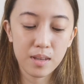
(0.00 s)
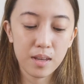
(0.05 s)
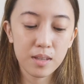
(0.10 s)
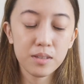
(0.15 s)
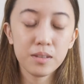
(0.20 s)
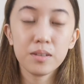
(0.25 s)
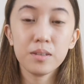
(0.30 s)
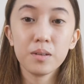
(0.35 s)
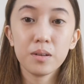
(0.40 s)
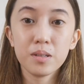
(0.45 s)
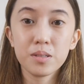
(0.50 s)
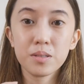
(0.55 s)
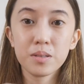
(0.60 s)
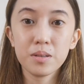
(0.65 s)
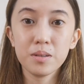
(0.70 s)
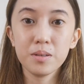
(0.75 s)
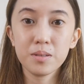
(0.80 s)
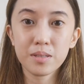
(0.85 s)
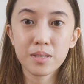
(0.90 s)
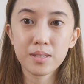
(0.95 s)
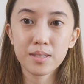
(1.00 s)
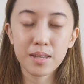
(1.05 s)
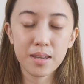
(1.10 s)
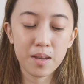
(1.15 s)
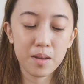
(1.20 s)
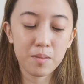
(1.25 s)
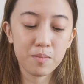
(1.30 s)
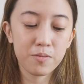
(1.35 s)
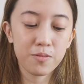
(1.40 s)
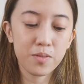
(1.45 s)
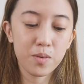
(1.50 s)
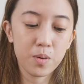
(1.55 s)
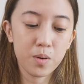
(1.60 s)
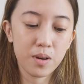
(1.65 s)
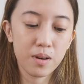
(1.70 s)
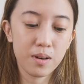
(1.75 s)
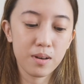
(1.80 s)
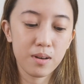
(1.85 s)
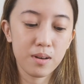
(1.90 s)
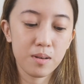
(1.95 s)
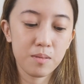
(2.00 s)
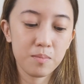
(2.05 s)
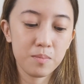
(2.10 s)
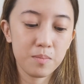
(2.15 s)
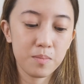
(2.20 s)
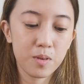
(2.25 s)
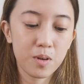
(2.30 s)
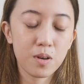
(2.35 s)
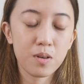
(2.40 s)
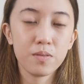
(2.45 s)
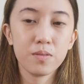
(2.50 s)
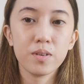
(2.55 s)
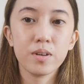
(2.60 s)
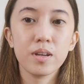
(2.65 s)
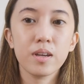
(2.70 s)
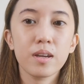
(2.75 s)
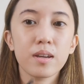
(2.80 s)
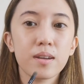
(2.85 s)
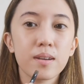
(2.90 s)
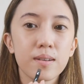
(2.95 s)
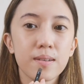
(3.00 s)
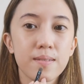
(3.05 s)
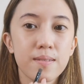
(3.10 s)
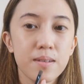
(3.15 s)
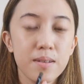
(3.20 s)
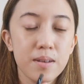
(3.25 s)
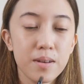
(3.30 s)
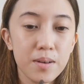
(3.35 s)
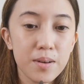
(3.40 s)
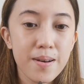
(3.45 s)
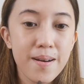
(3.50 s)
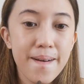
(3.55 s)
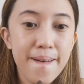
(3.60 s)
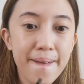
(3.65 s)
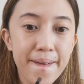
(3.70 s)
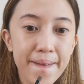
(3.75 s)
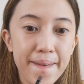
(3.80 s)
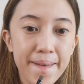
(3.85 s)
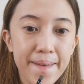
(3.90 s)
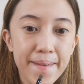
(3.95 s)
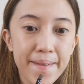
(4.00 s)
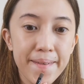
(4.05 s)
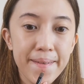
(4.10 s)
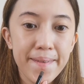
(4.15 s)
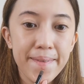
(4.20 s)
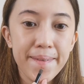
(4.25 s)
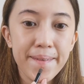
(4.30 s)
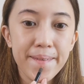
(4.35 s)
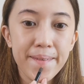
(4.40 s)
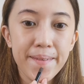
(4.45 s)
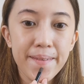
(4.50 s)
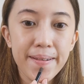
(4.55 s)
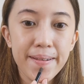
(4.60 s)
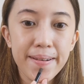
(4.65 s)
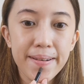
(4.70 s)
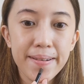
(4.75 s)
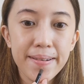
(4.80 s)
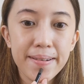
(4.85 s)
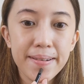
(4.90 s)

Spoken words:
And you can also use the same for covering your